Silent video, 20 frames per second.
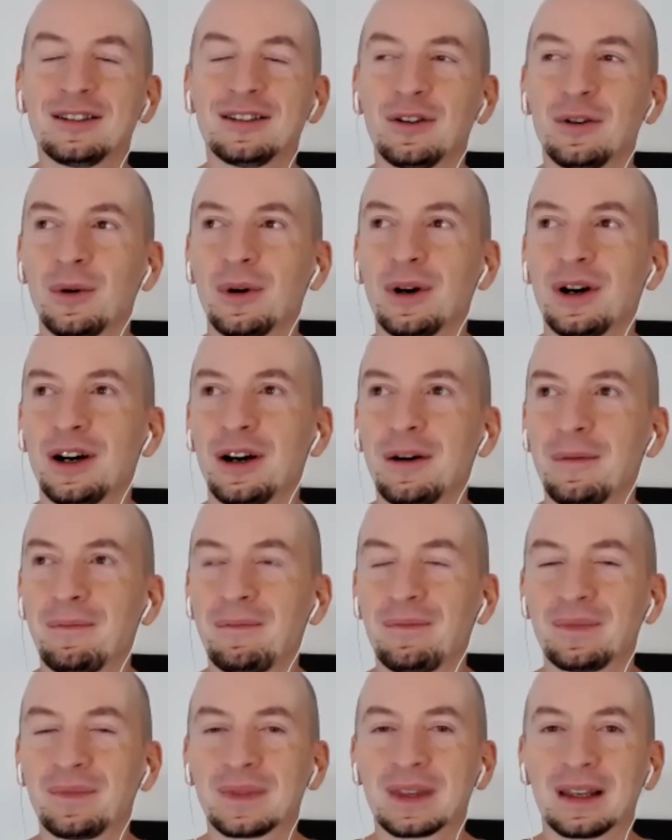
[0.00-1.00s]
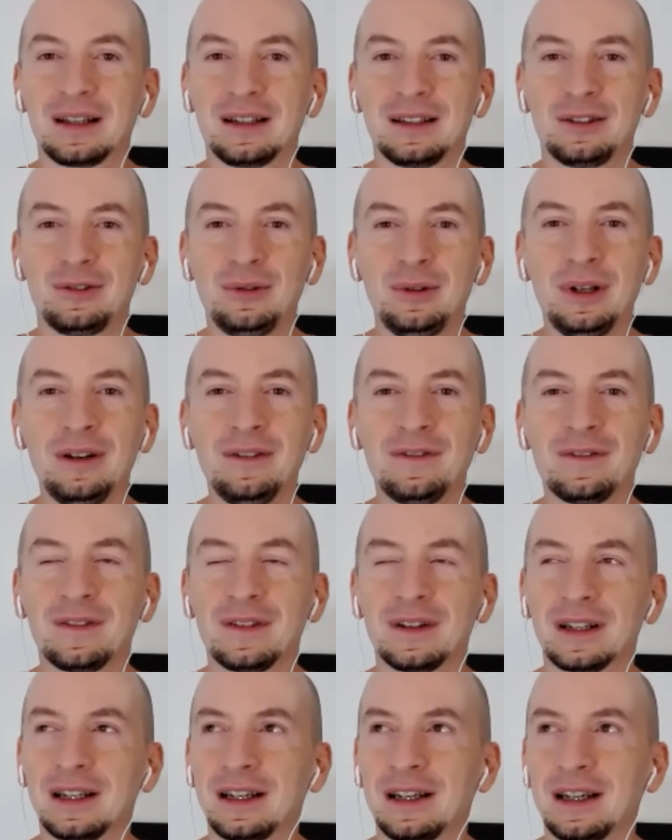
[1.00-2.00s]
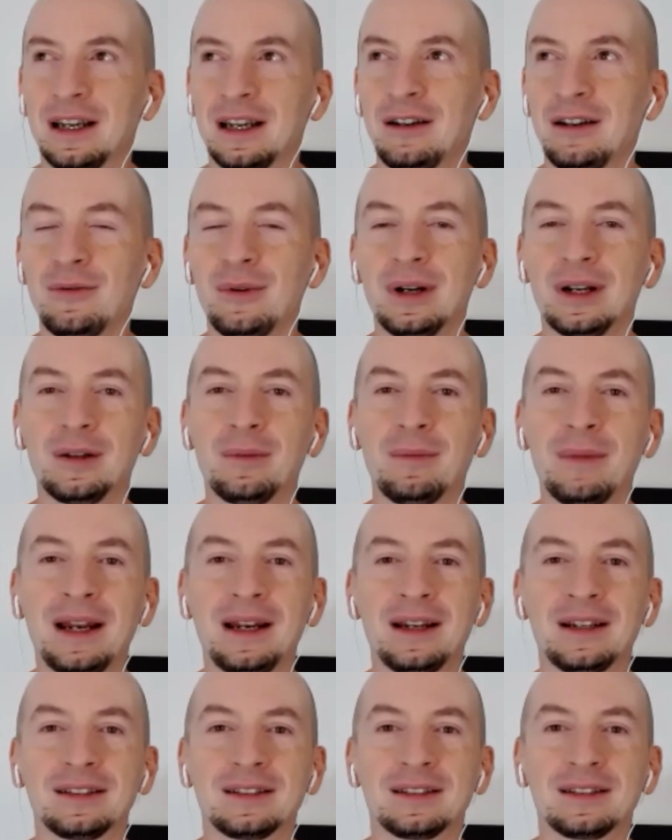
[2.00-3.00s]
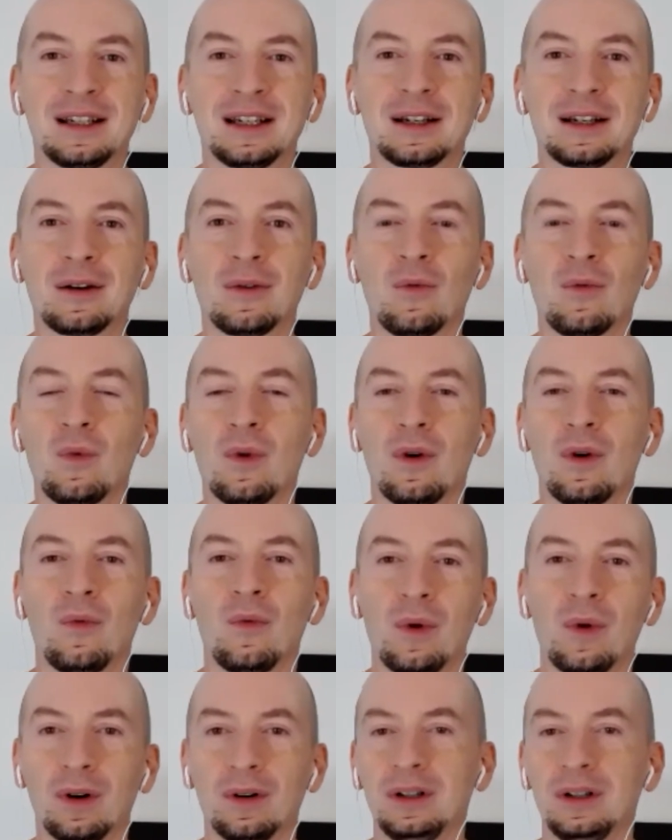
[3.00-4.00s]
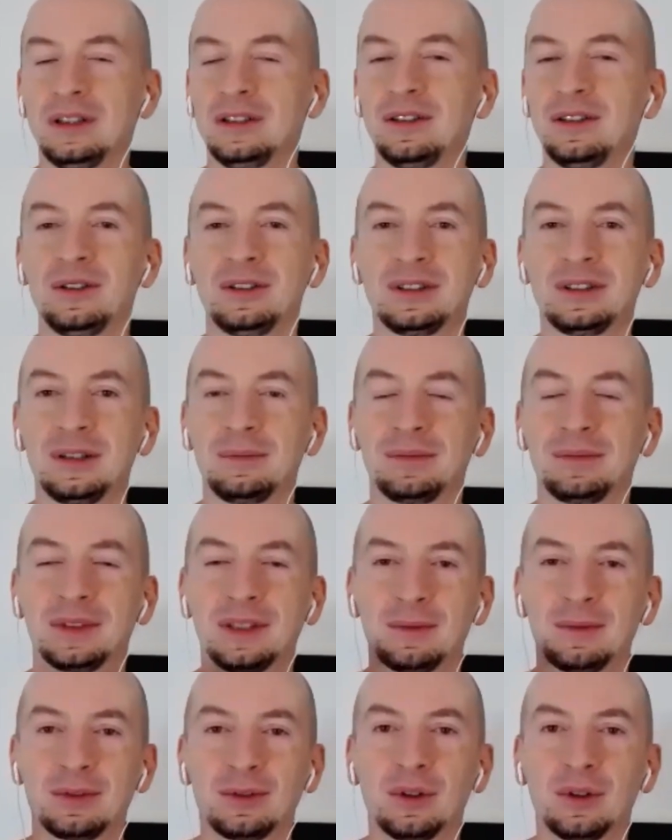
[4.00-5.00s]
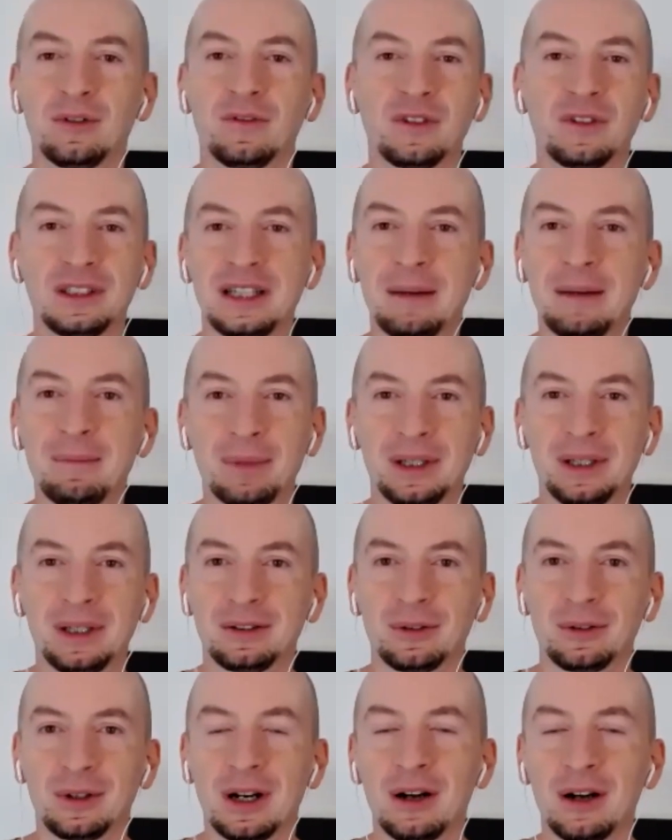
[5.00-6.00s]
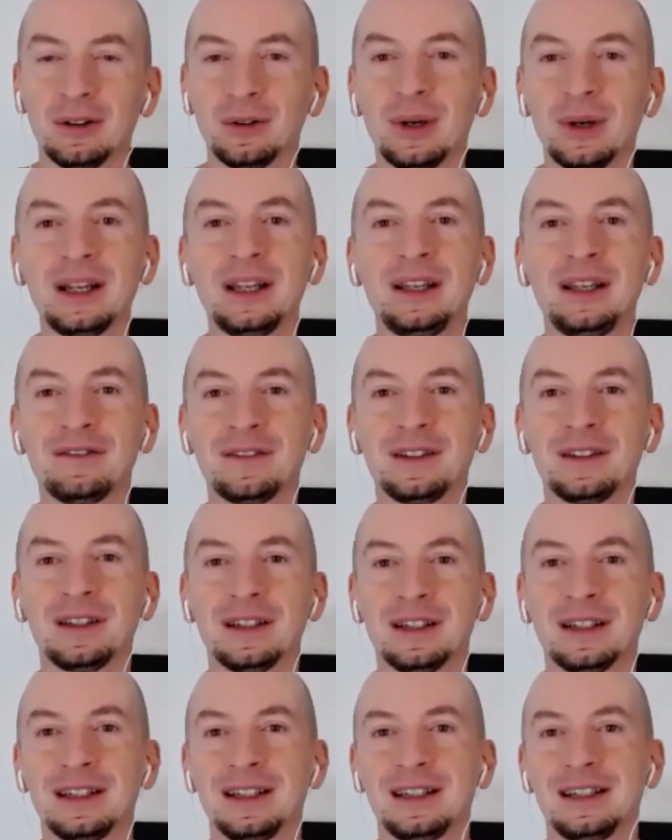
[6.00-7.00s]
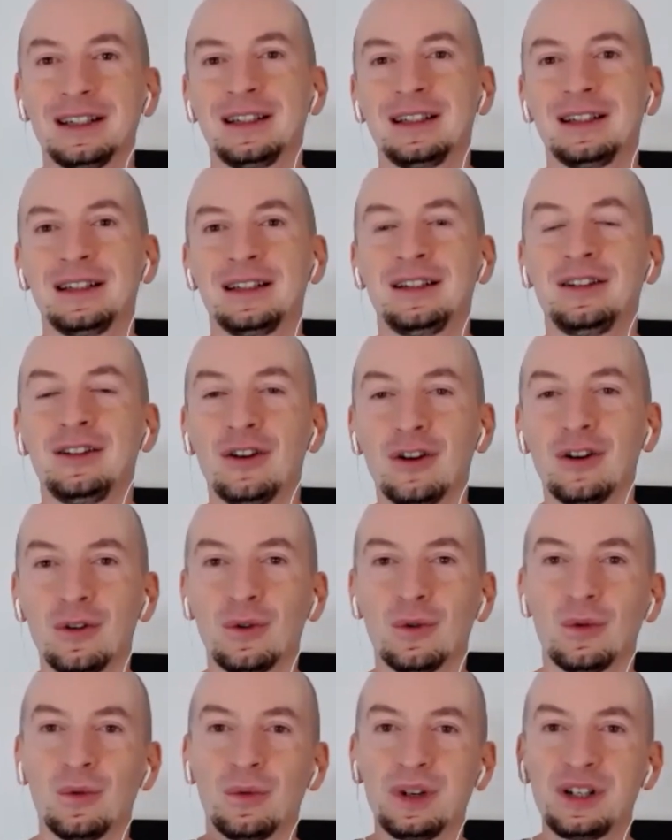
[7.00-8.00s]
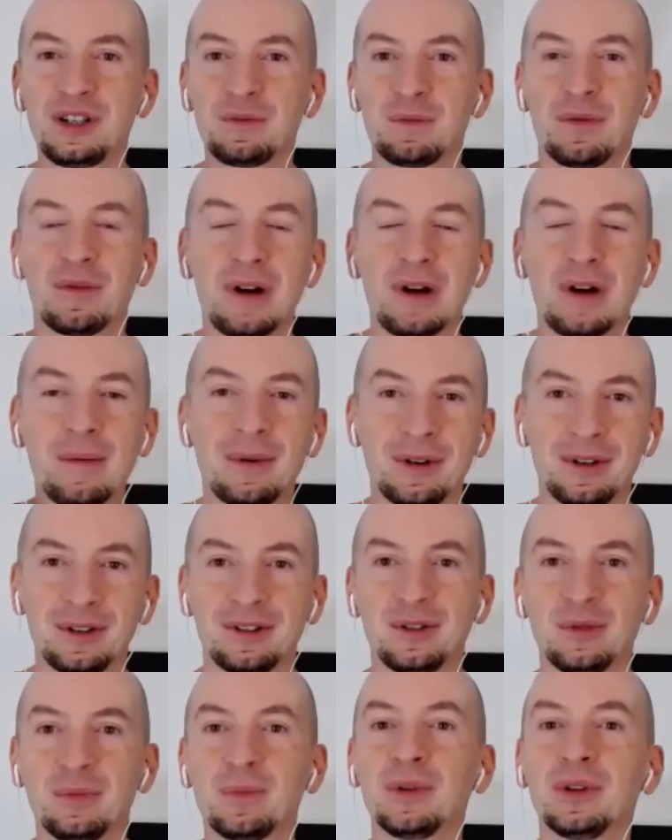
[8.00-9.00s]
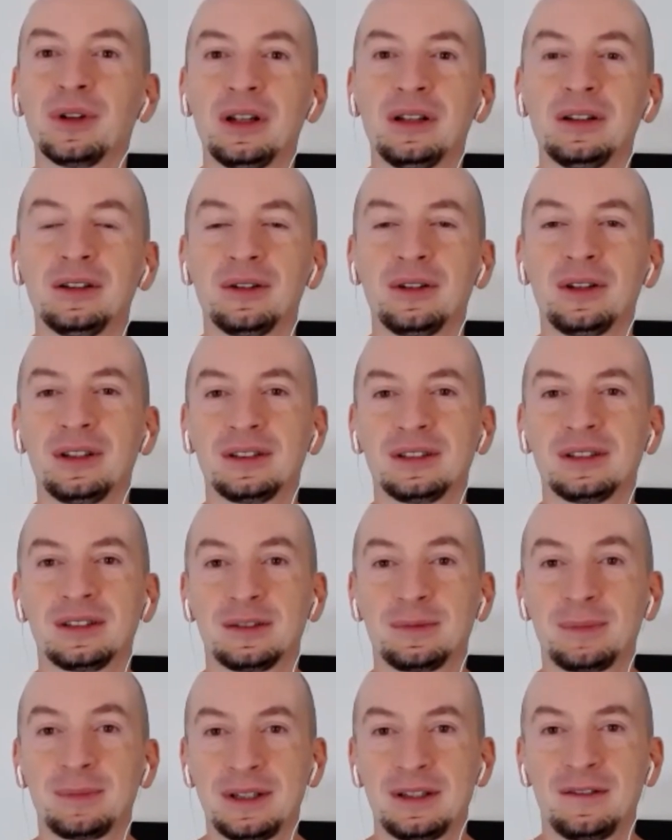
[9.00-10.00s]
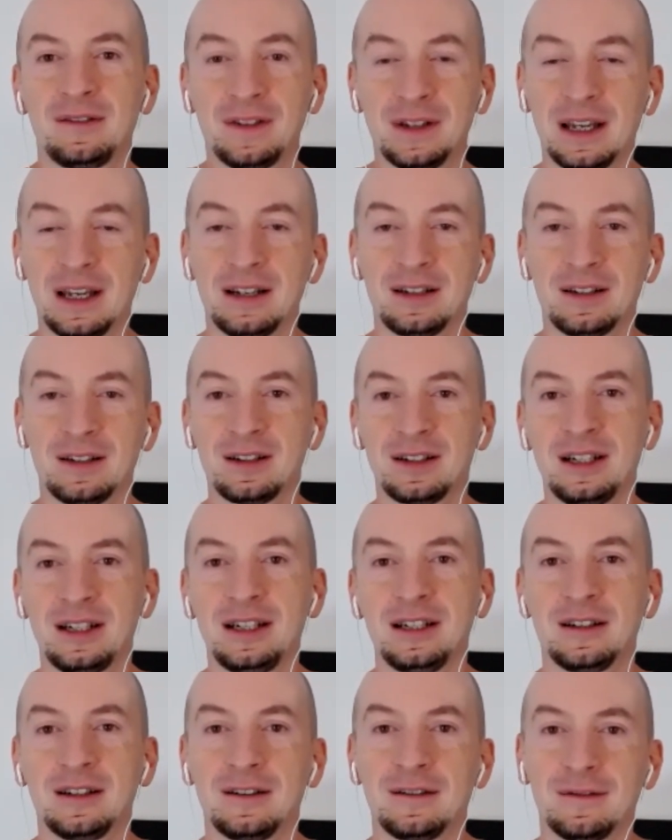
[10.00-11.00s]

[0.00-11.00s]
So do you have, can you recommend us, like, is there some sort of a template, or how do I even know which parameters to put into this specification sheet?